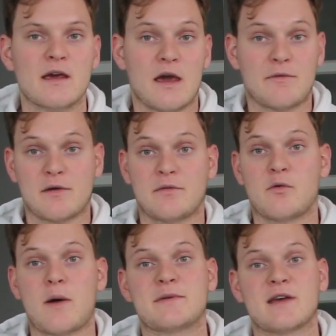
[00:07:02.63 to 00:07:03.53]
If you have a
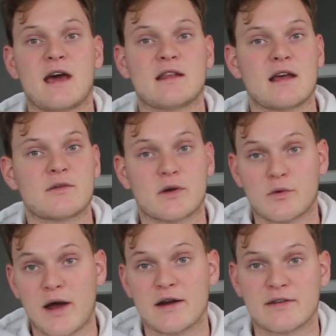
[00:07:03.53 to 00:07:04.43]
website that
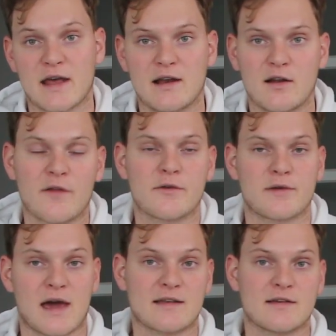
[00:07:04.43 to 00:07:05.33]
requires a lot
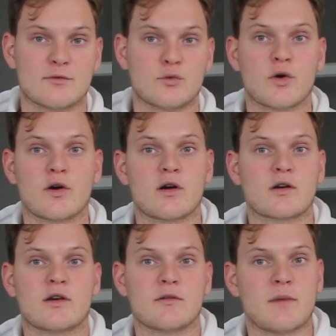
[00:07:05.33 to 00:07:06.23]
of active
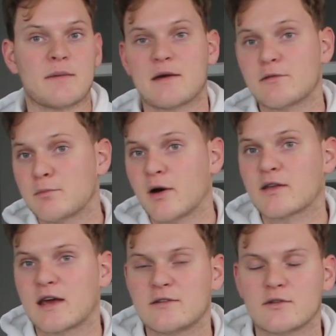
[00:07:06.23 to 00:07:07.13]
work, you maybe have a
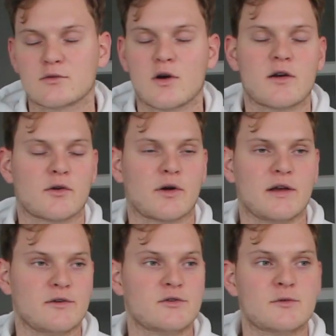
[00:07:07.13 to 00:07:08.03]
podcast to run, or a
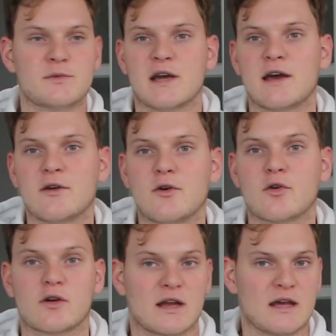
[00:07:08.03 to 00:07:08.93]
YouTube channel,
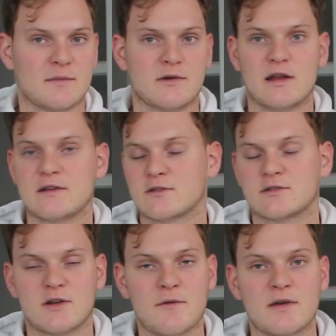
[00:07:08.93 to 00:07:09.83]
or an email list, or
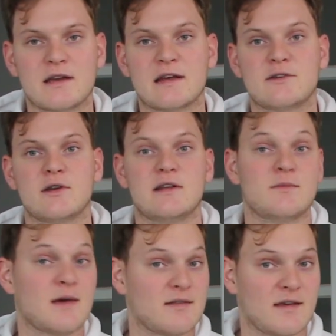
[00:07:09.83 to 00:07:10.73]
something that you need
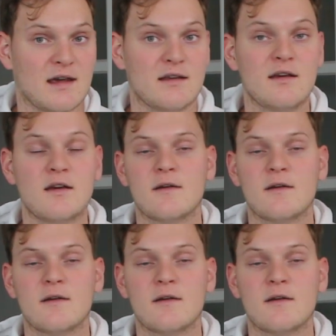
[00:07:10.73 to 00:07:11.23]
to maintain,